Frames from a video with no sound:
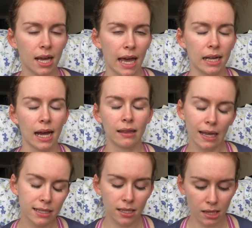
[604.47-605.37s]
And I
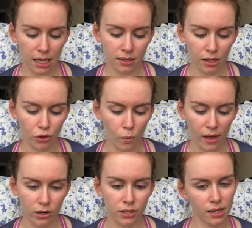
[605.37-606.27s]
like to think that the
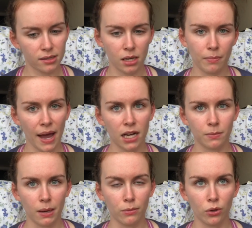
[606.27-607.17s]
weather doesn't impact
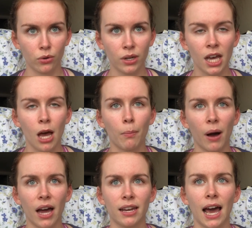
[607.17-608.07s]
my mood,
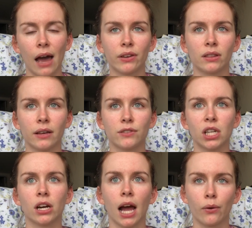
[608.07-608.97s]
but having lived
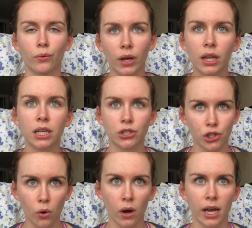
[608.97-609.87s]
here, I really
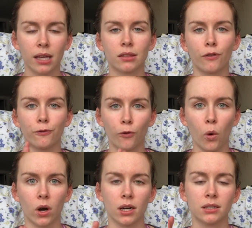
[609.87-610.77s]
enjoy the
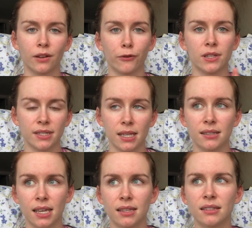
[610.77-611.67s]
4 different
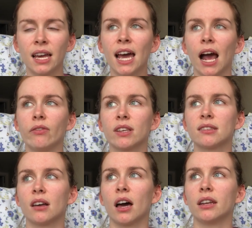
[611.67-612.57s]
seasons, and the
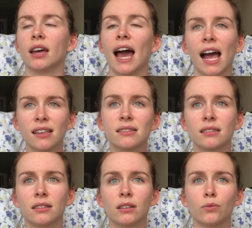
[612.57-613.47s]
sun has
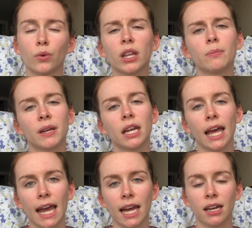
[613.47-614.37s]
really been an
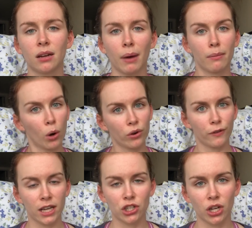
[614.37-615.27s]
aid in my
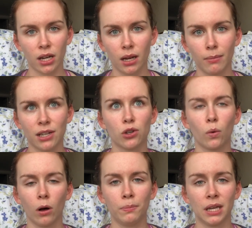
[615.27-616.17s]
motivation and mental
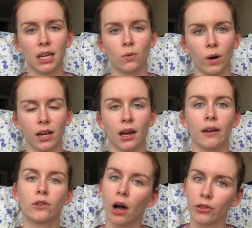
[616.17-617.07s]
well-being when
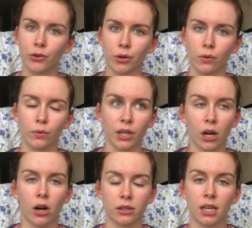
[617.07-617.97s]
I've gone through really
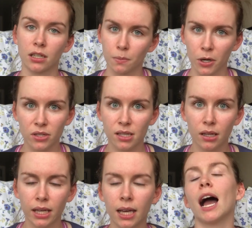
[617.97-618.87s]
hard things
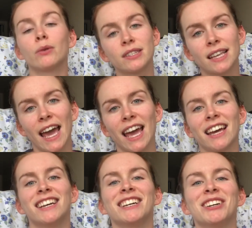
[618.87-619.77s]
personally. I would
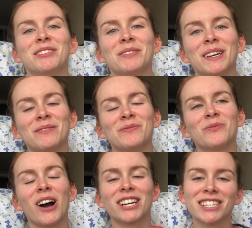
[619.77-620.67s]
say
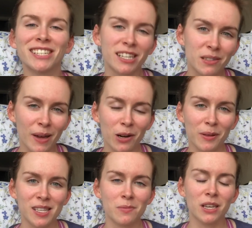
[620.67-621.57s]
Washington is a better
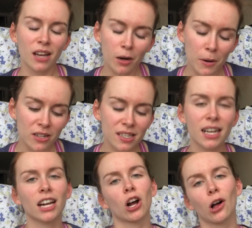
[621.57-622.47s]
place to be a young person,
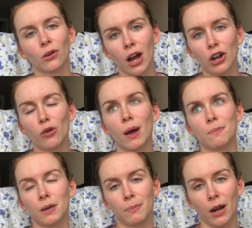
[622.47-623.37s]
and Colorado might
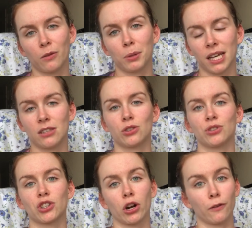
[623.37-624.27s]
be a better place to
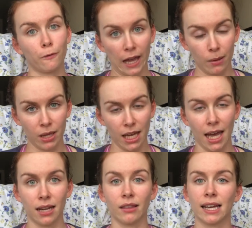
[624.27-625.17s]
start a family
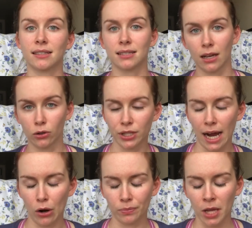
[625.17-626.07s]
and like settle
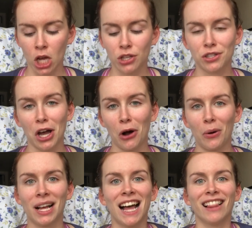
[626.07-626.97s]
down. So
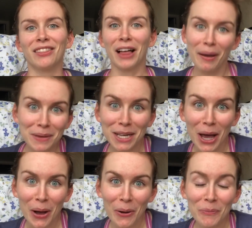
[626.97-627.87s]
let me
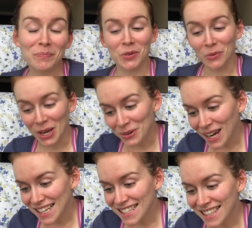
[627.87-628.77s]
know what you
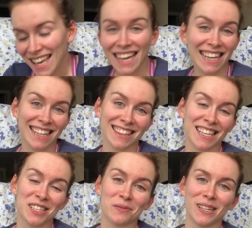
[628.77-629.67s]
guys think.
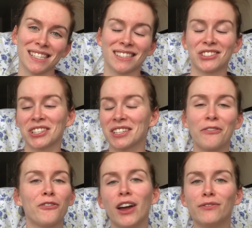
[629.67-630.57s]
This was just a
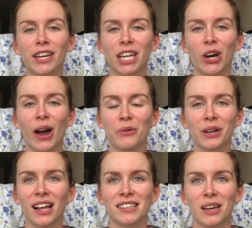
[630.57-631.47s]
fun video I
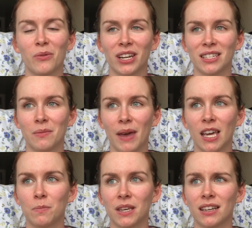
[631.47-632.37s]
realized I wanted to
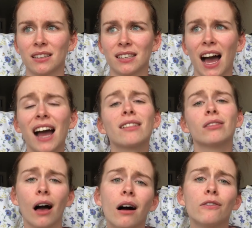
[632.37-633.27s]
make because I
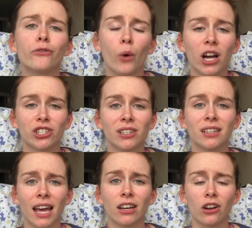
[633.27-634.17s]
love Washington
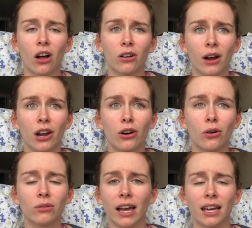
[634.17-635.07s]
and
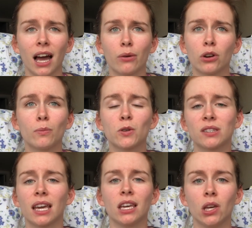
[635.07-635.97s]
Colorado. Like, I would almost
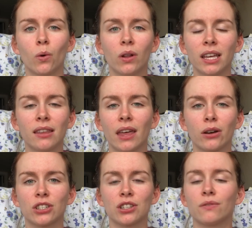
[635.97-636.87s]
say equally. They
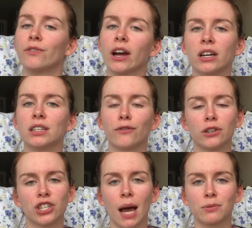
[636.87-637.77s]
are just very different
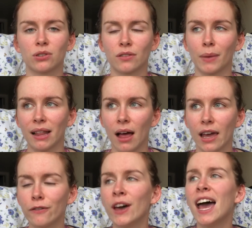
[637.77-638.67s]
chapters of my life.